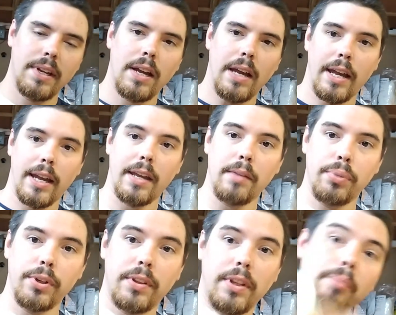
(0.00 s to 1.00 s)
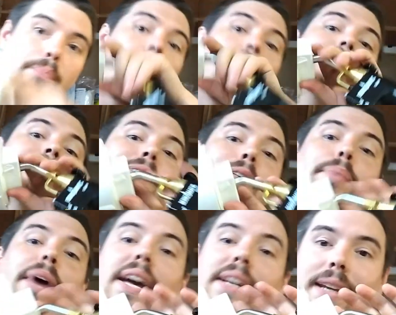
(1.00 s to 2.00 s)
I put the epoxy
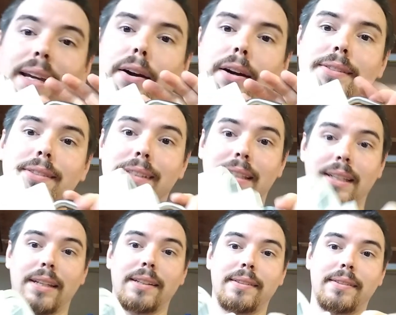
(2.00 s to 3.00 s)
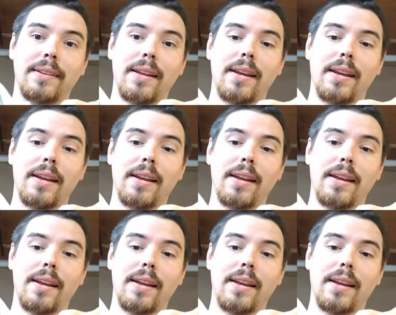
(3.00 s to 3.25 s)
backing onto this.